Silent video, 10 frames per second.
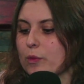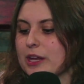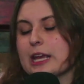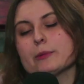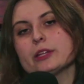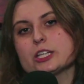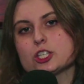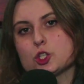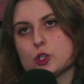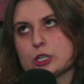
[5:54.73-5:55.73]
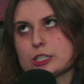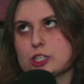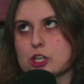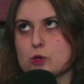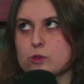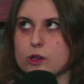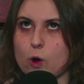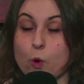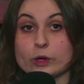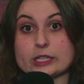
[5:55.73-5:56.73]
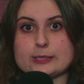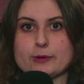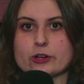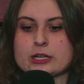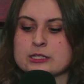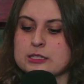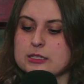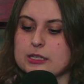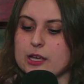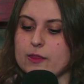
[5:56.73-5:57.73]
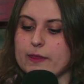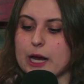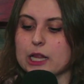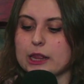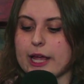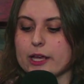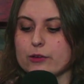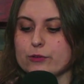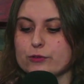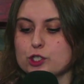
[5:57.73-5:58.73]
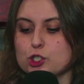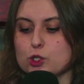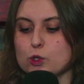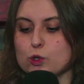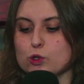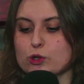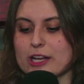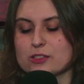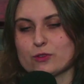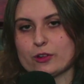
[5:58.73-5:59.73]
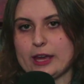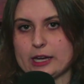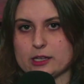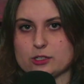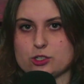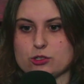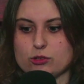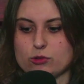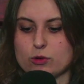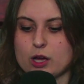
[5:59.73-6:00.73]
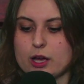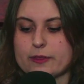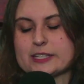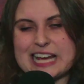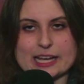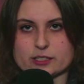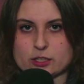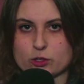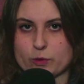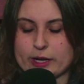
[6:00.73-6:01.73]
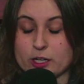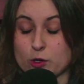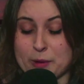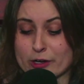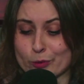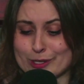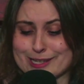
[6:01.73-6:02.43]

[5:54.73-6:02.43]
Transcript: enabling students to use their own experiences in their life to transfer that into the text that they're reading, no matter what